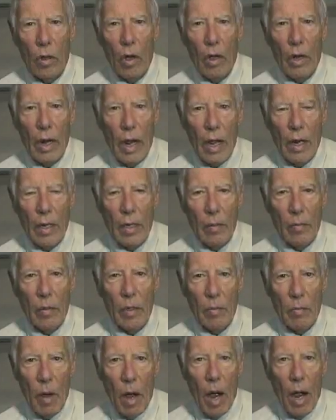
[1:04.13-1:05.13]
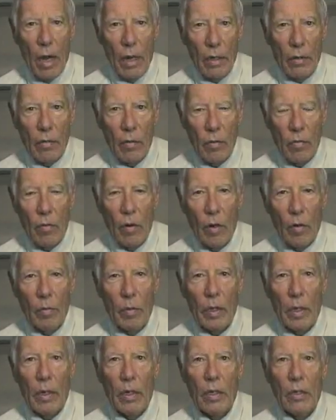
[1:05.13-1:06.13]
God had him in mind from the very
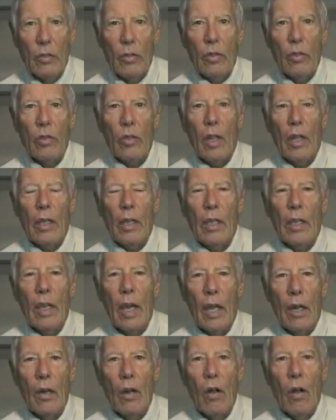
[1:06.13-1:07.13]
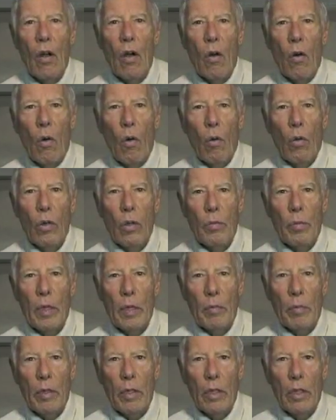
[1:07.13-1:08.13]
beginning, just like he had all the
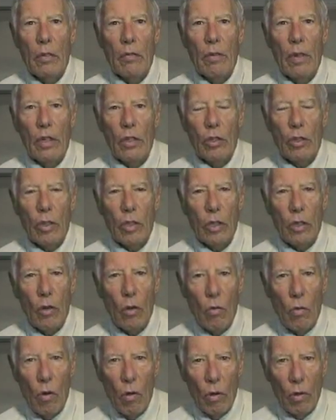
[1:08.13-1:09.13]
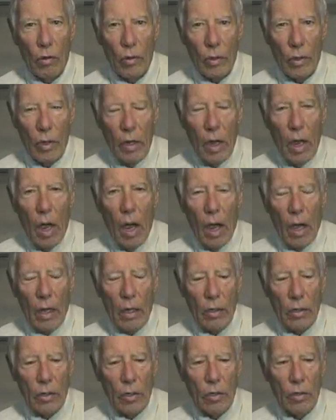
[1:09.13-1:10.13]
people he eventually called and
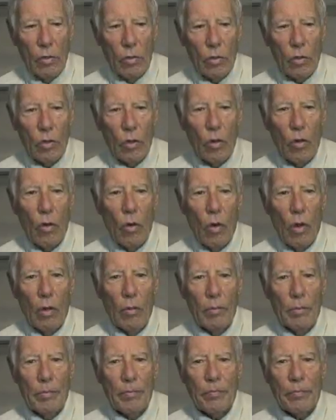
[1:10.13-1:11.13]
continues to call,